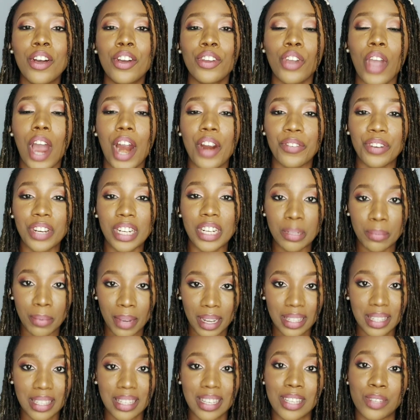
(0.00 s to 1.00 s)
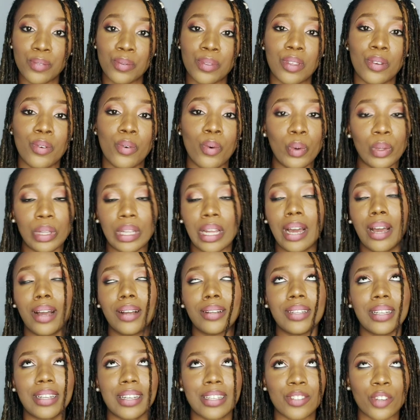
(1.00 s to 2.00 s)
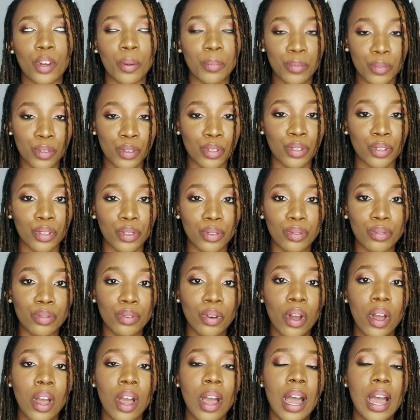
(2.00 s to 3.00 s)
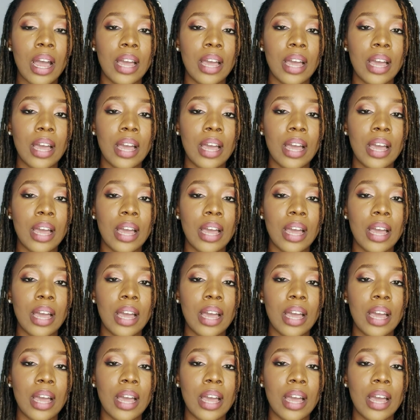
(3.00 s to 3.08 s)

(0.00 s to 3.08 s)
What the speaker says: your arrangement is with the owner, that's up to you.